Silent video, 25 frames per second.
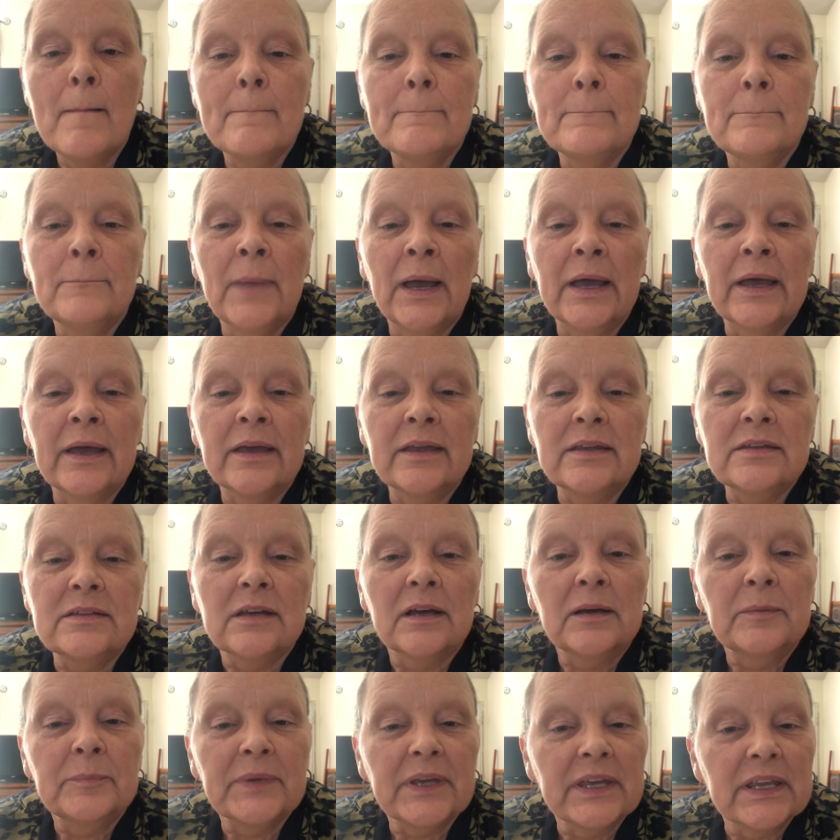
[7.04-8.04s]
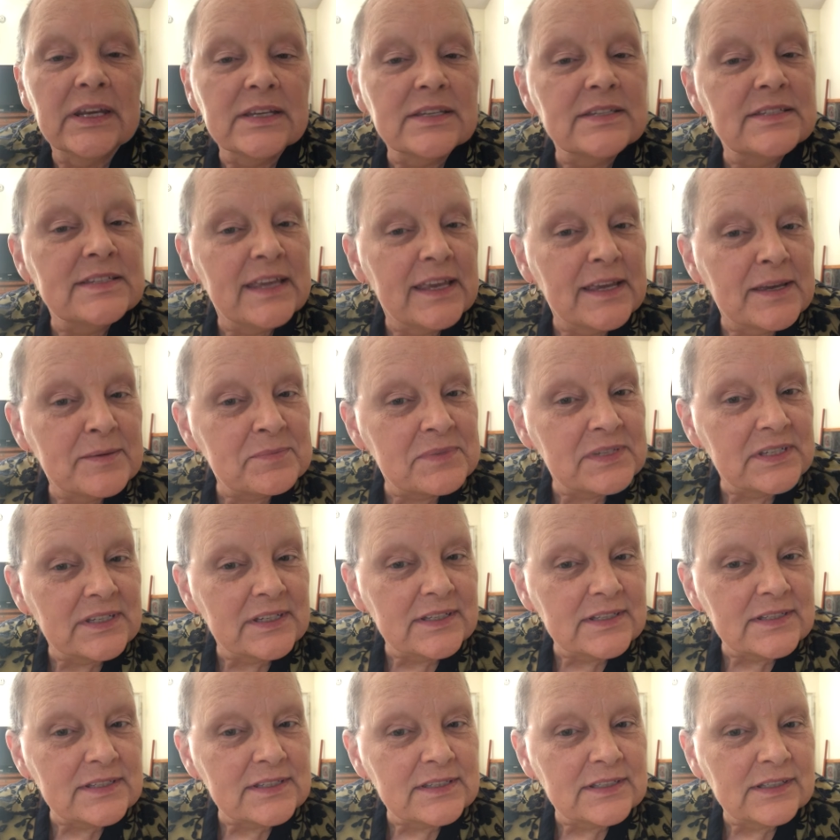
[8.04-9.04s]
But I'm going to attempt
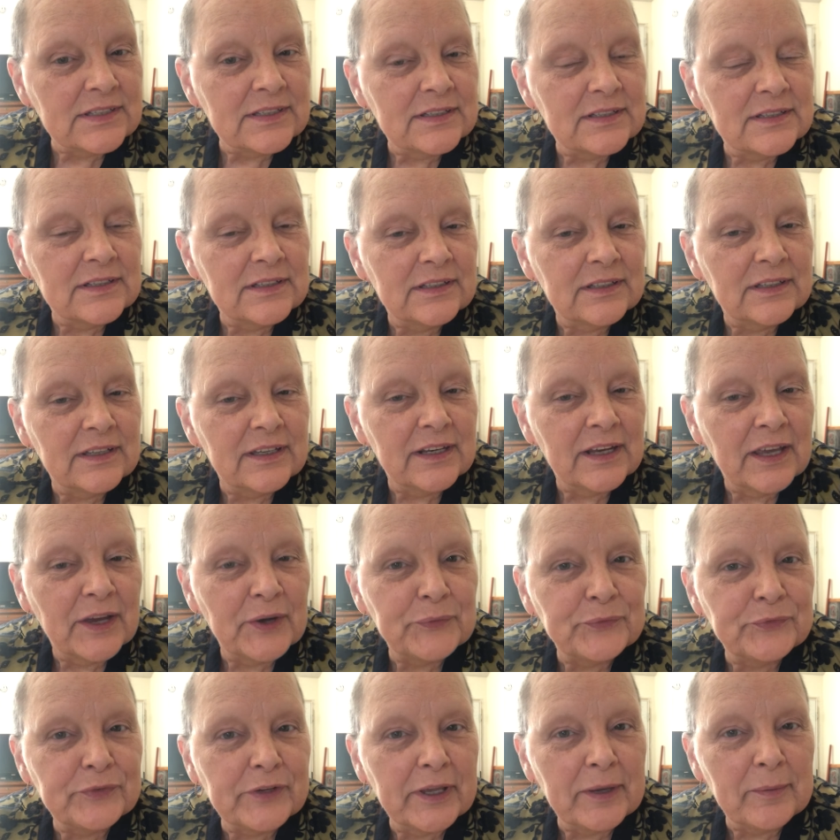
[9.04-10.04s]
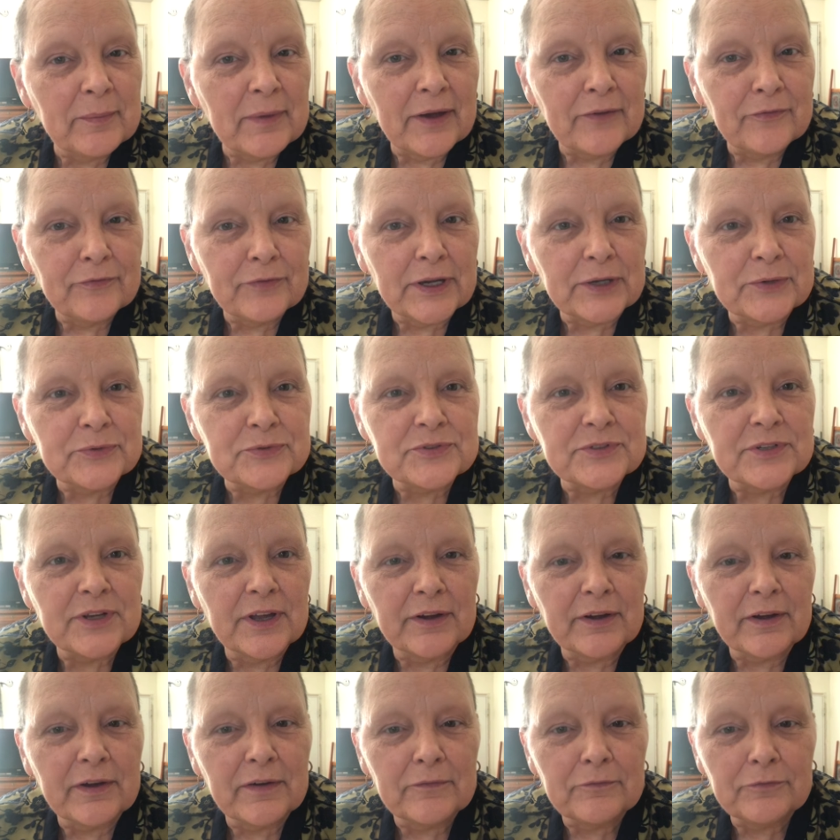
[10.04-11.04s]
it, and hopefully my phone's
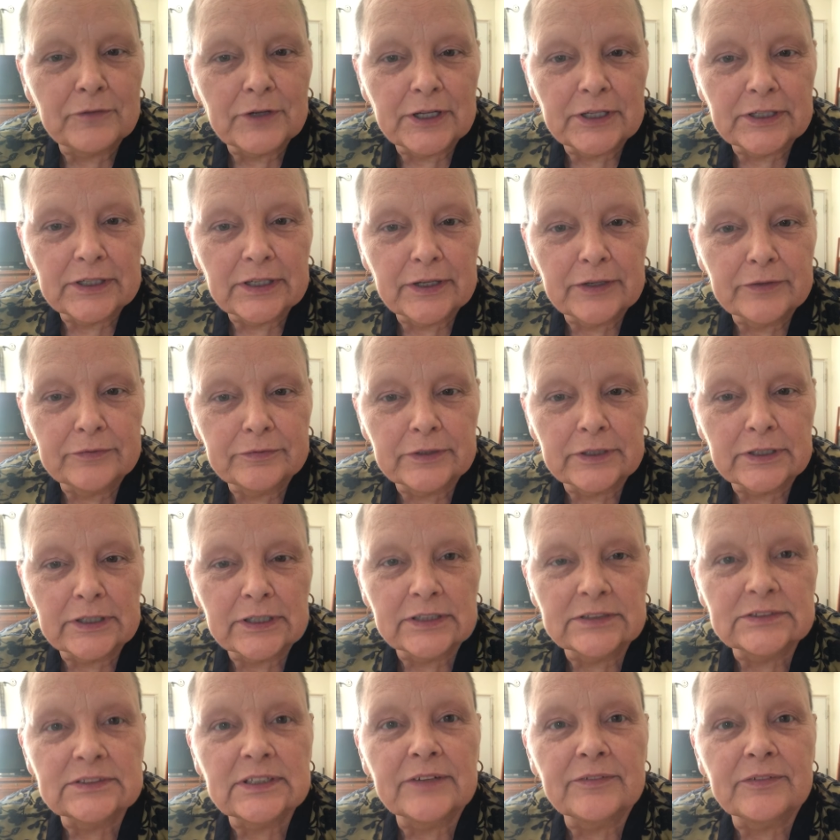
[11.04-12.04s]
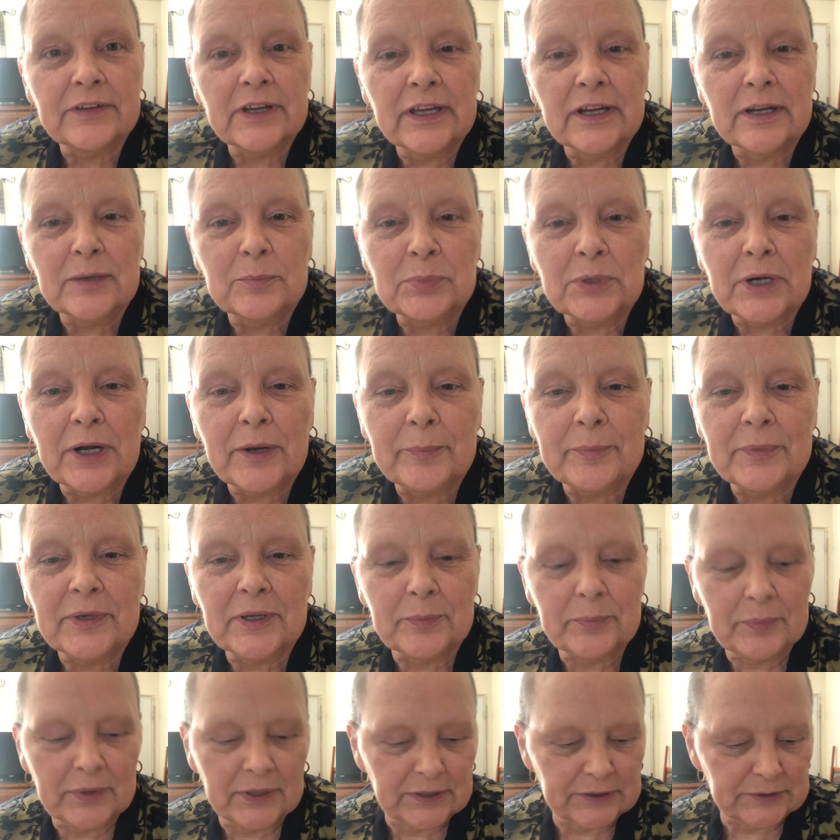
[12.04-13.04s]
not going to fall over because I've got it propped up
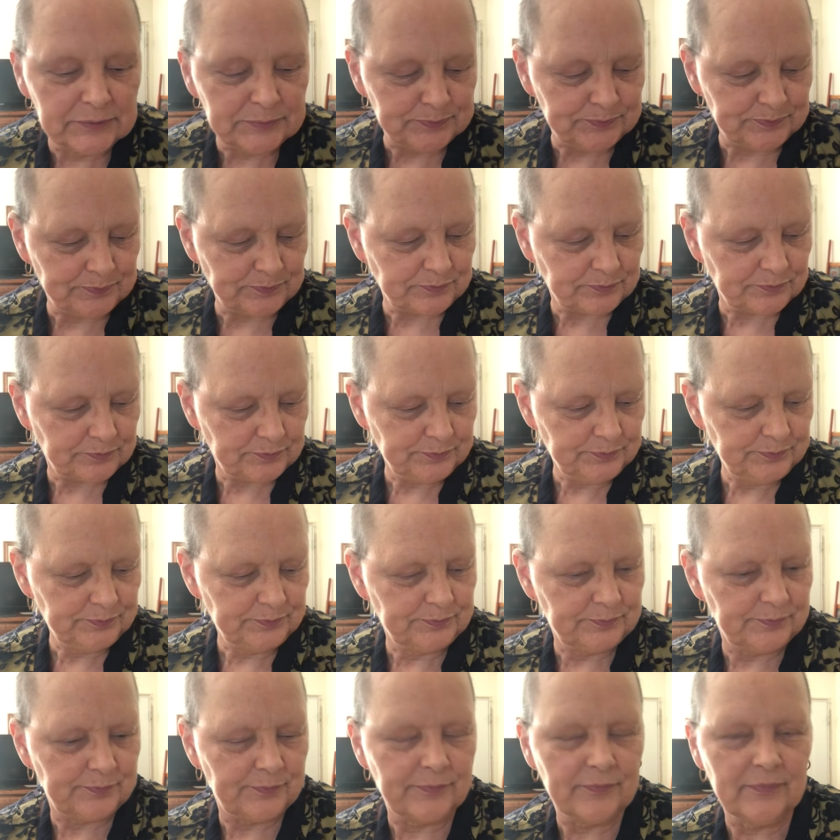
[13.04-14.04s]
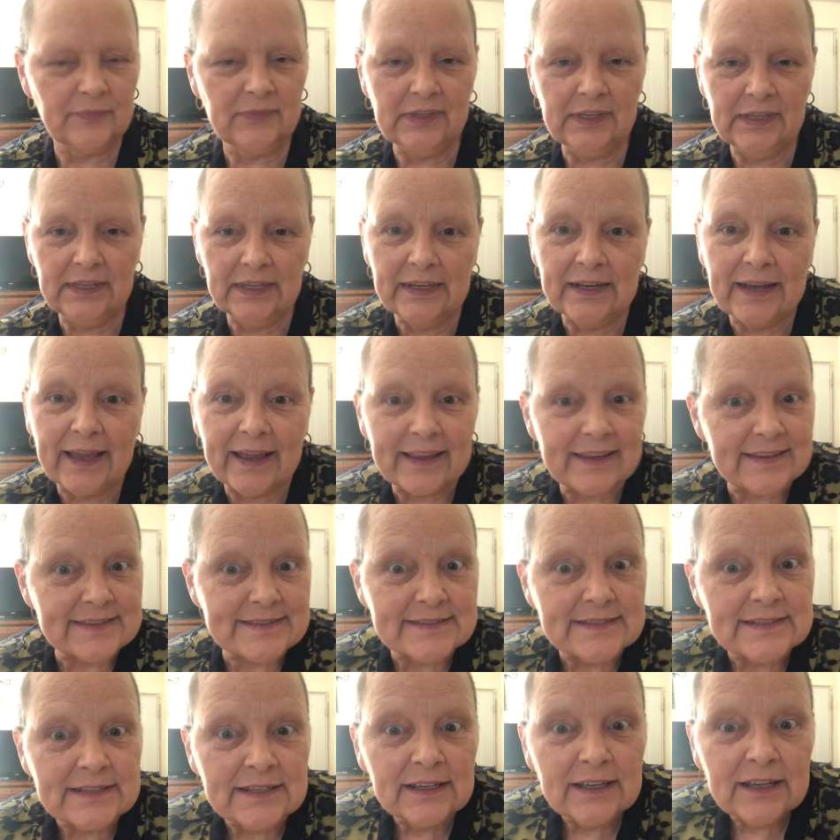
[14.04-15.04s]
here. And
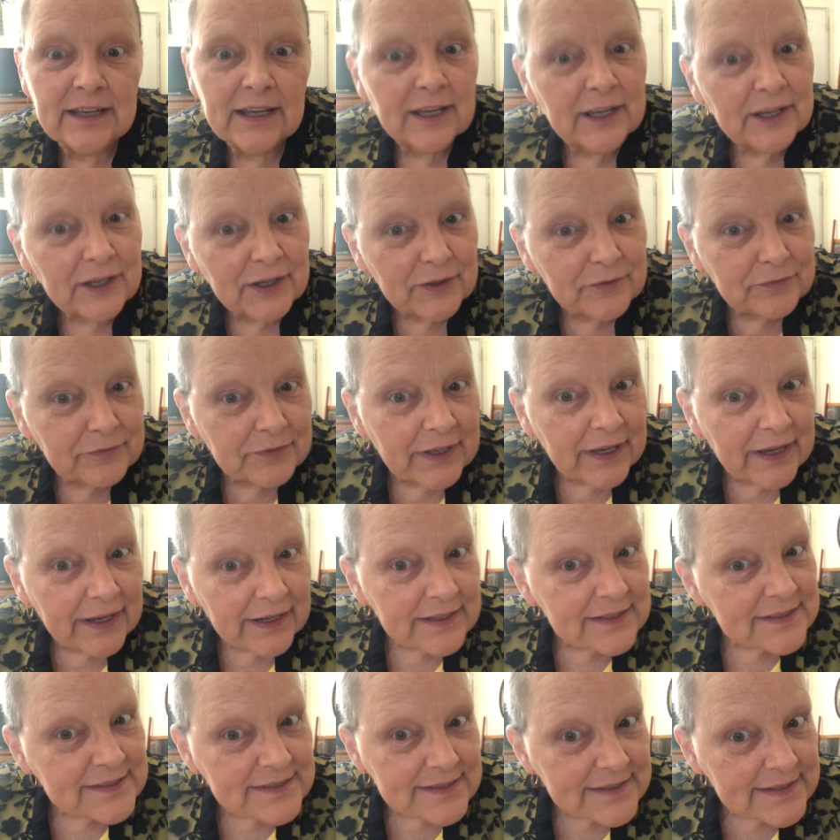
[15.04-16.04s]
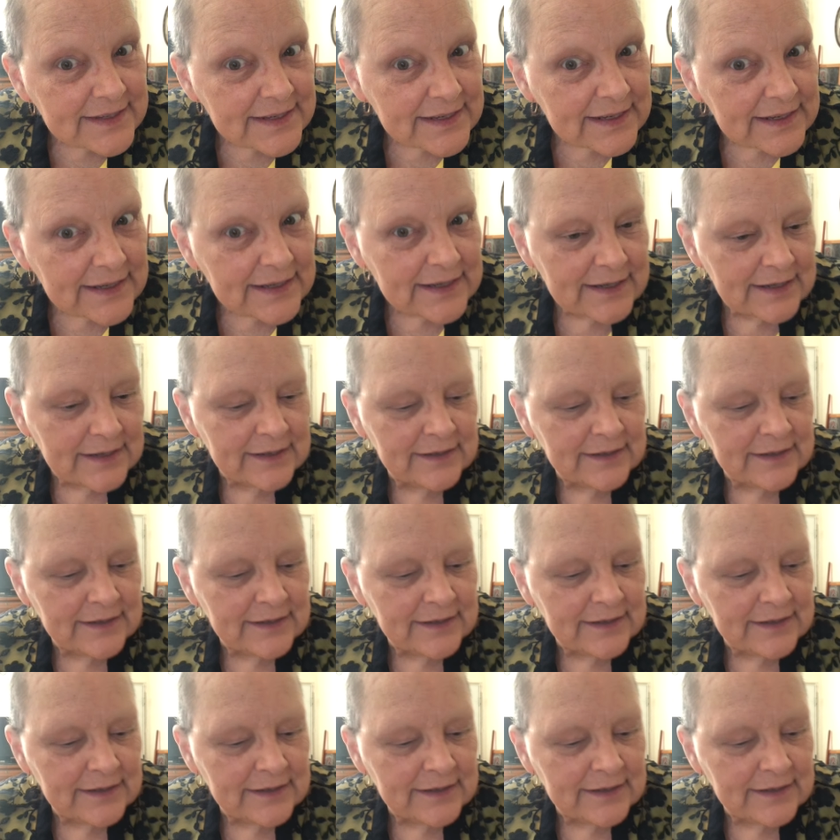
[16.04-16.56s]
hopefully I can see.